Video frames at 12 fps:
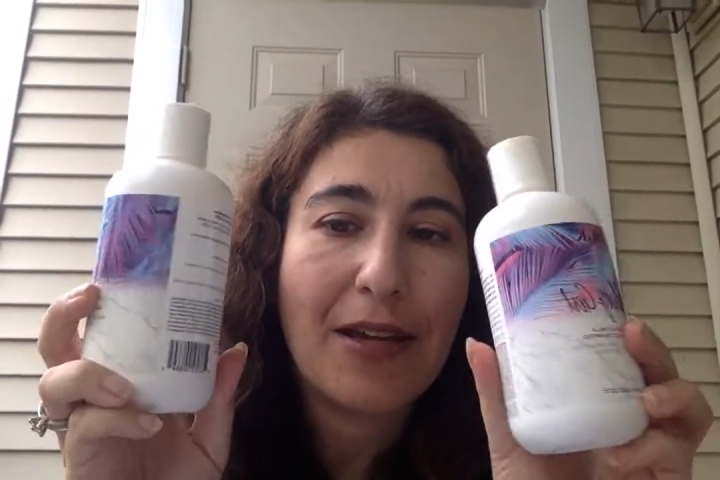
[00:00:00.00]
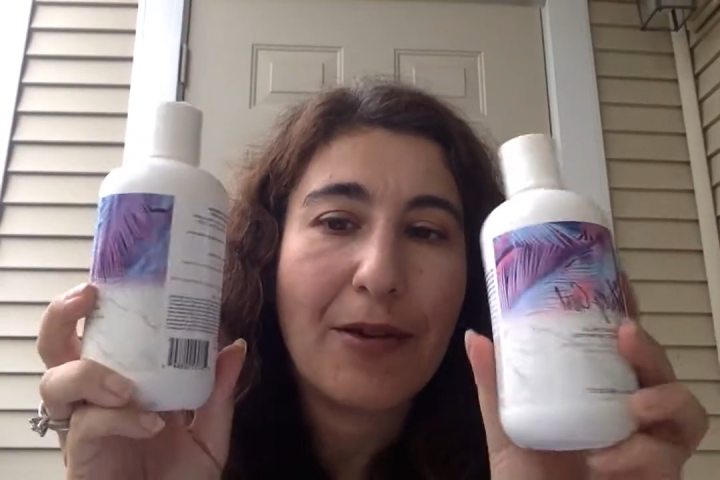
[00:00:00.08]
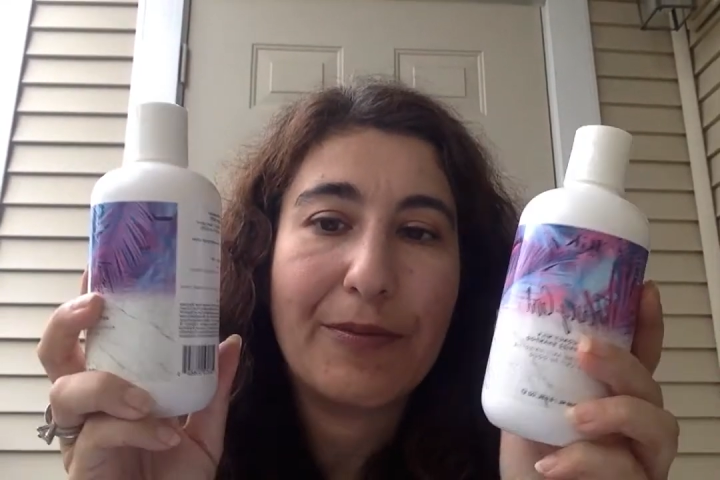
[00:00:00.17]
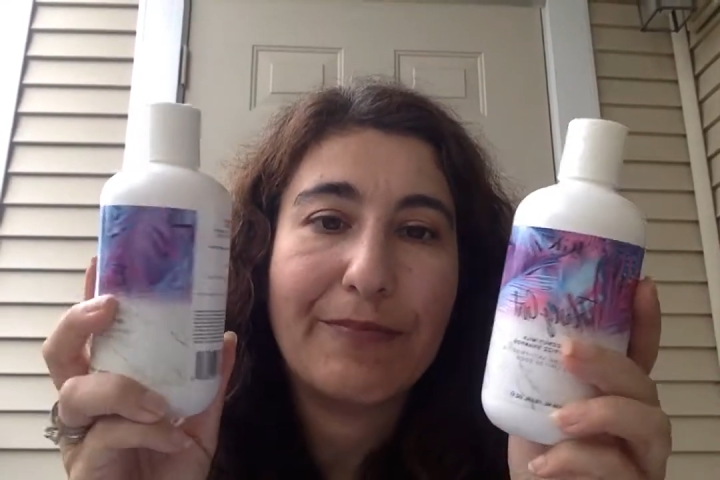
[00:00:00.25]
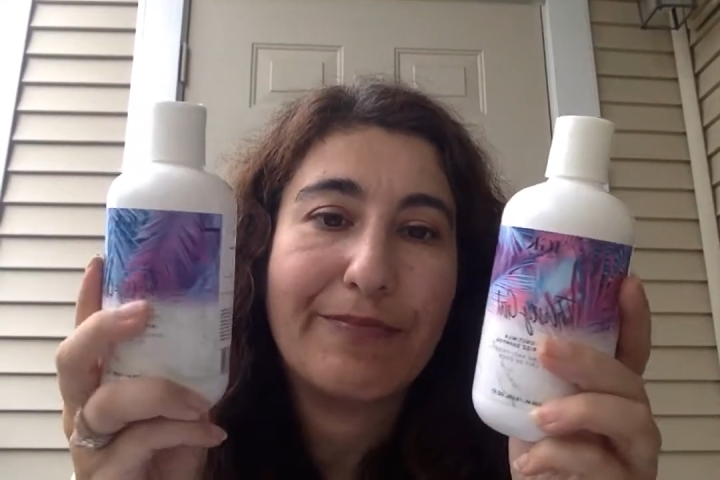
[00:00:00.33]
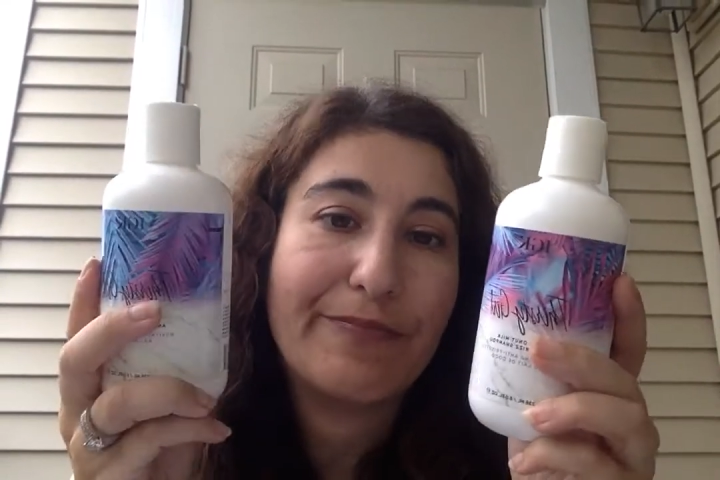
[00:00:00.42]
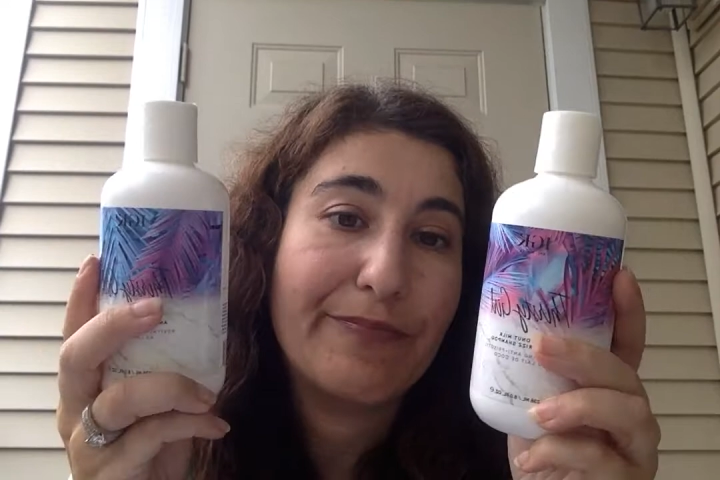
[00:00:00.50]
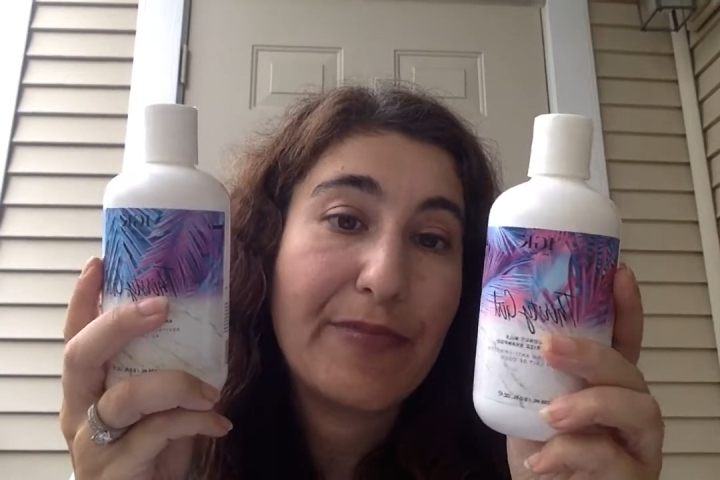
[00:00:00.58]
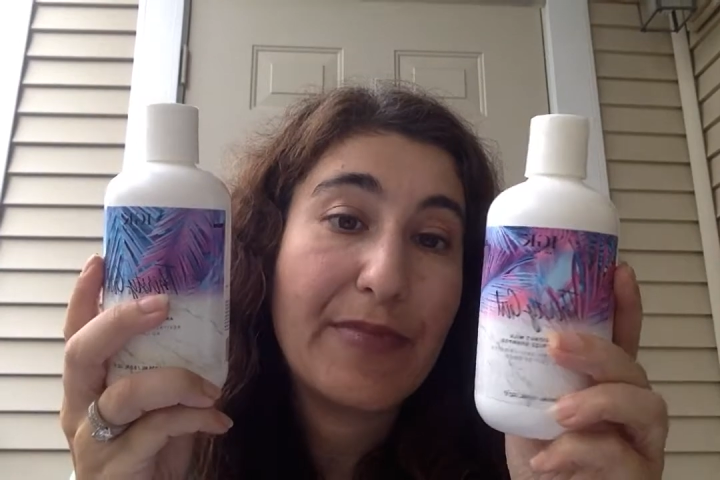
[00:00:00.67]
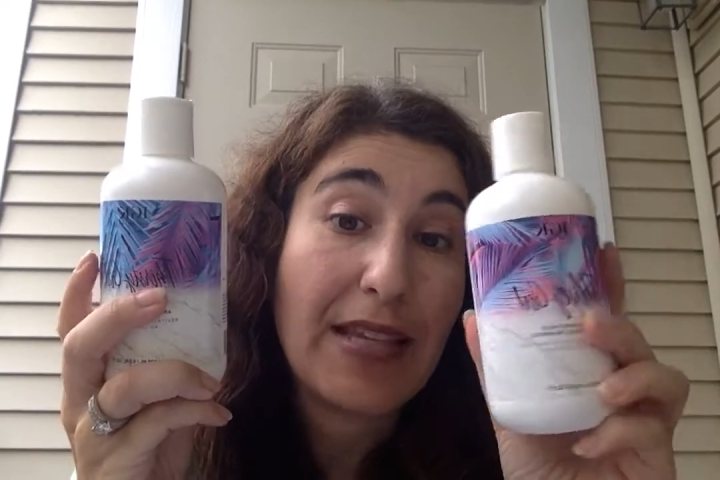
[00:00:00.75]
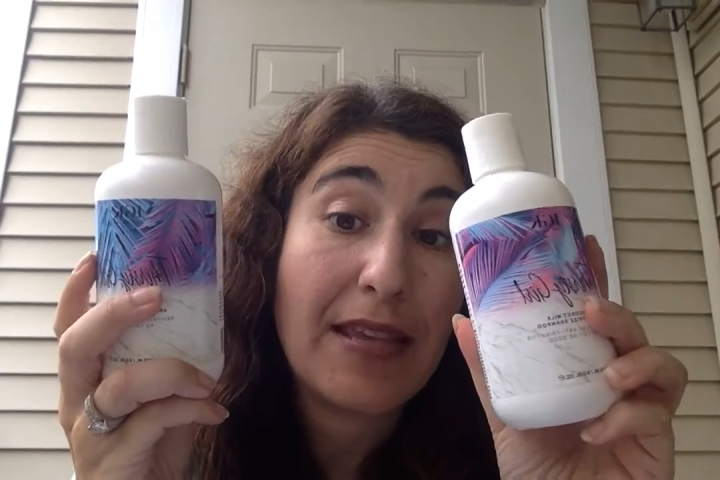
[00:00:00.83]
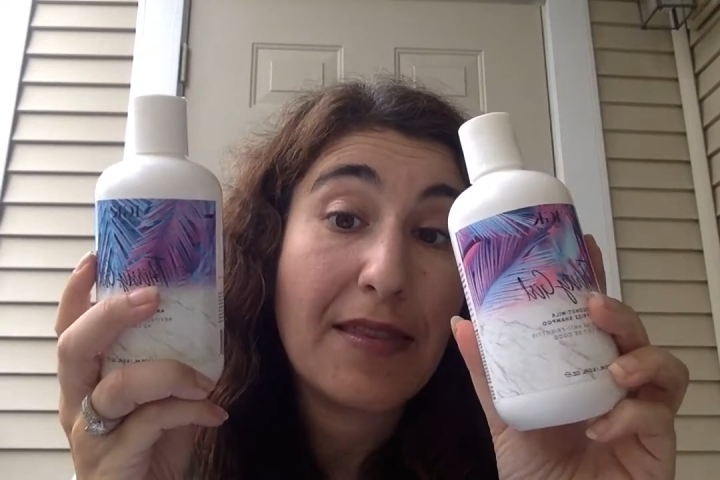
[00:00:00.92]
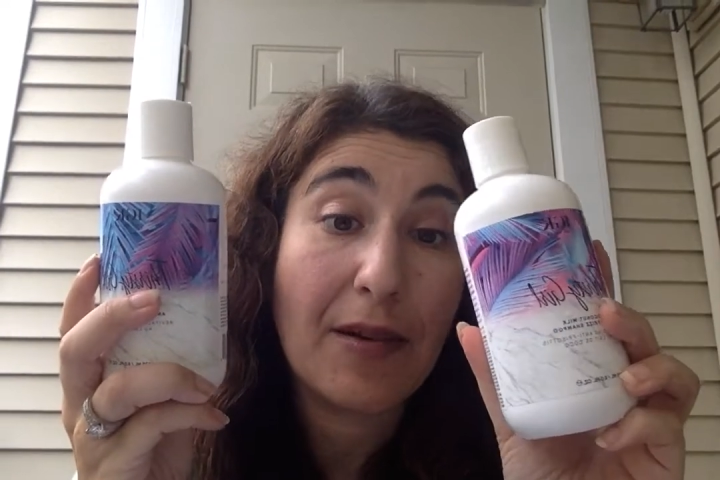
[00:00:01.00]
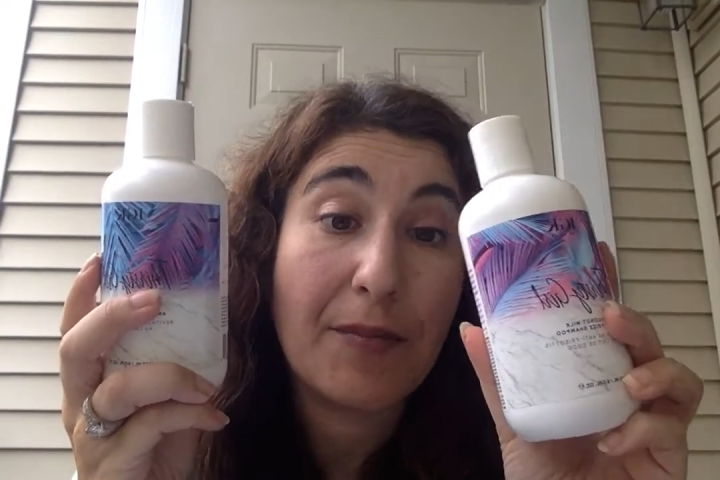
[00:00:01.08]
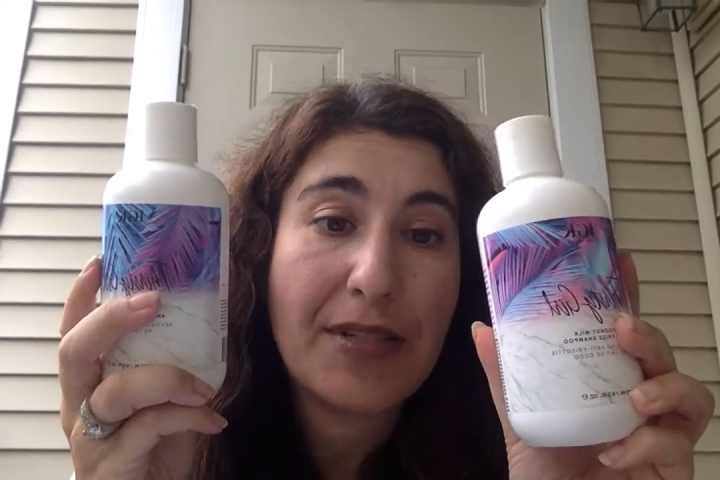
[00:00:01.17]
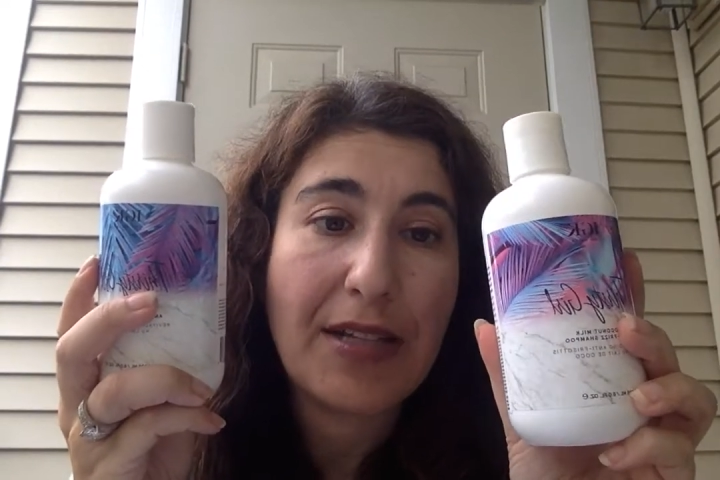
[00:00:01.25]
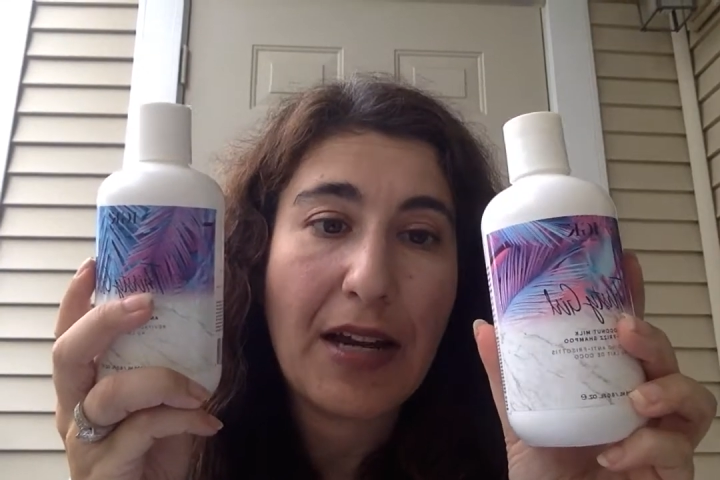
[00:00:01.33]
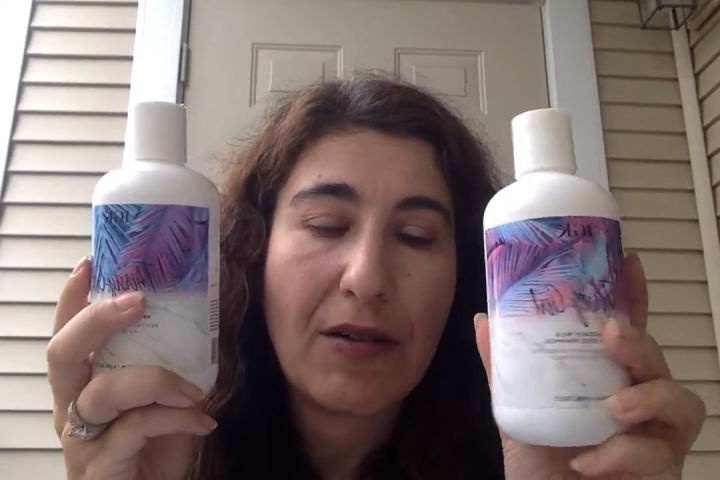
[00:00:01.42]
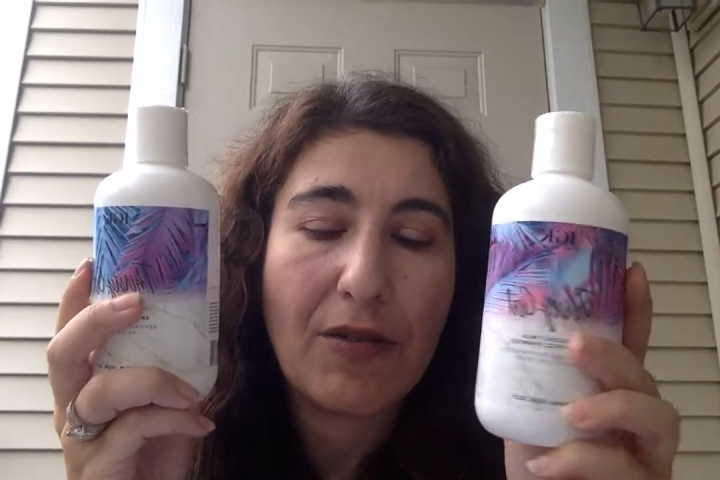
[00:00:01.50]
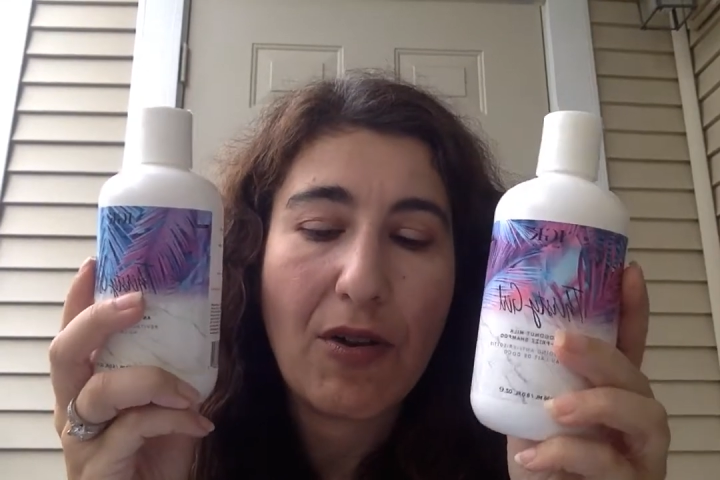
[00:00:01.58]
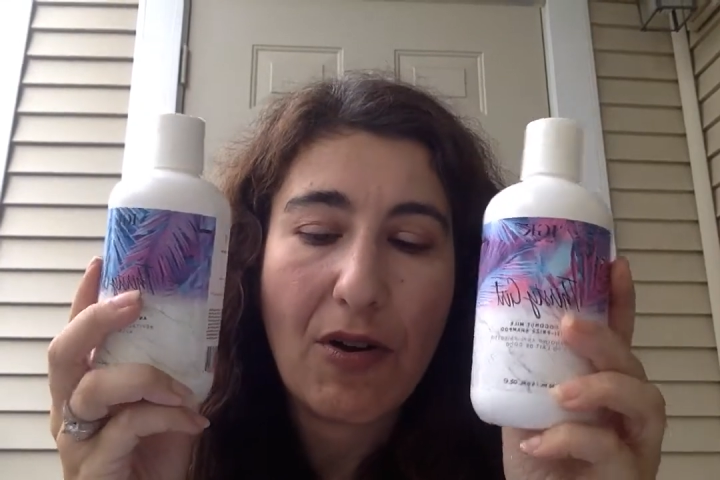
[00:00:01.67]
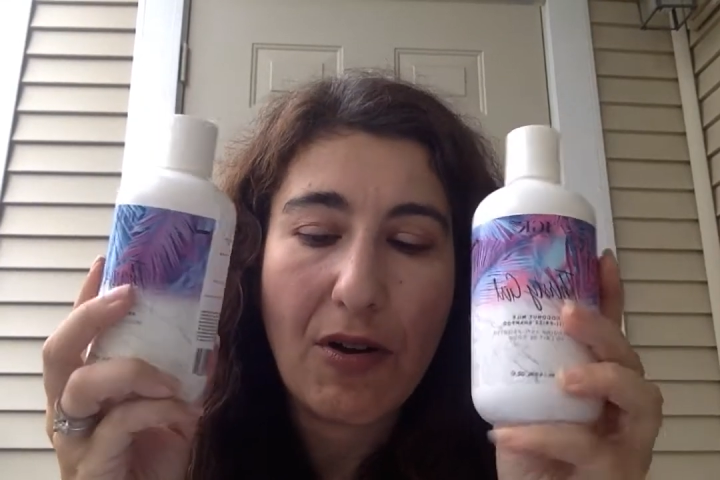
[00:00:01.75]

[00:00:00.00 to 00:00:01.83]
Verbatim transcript: I would say thumbs down